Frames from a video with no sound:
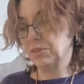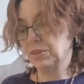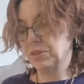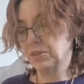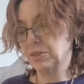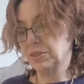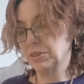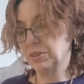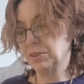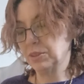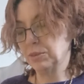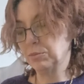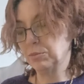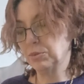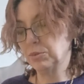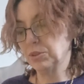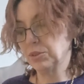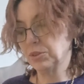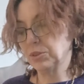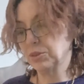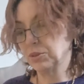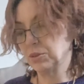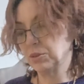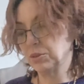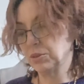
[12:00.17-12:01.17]
I'm just
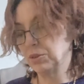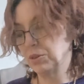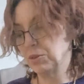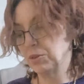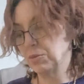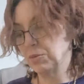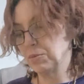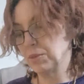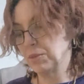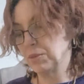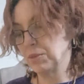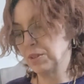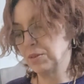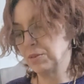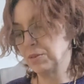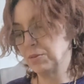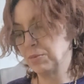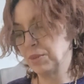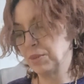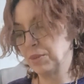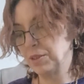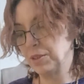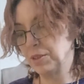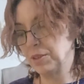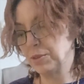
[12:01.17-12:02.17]
going to go around and
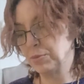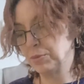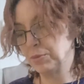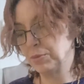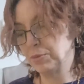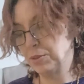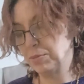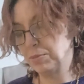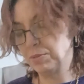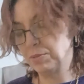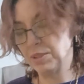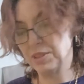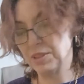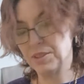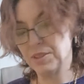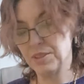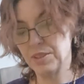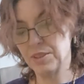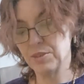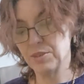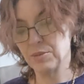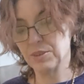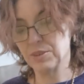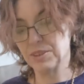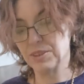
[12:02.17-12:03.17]
randomly be
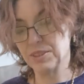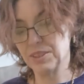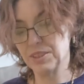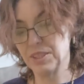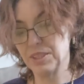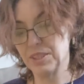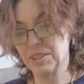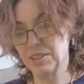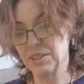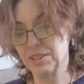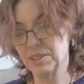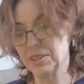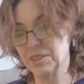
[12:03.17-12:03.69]
Secret Santa.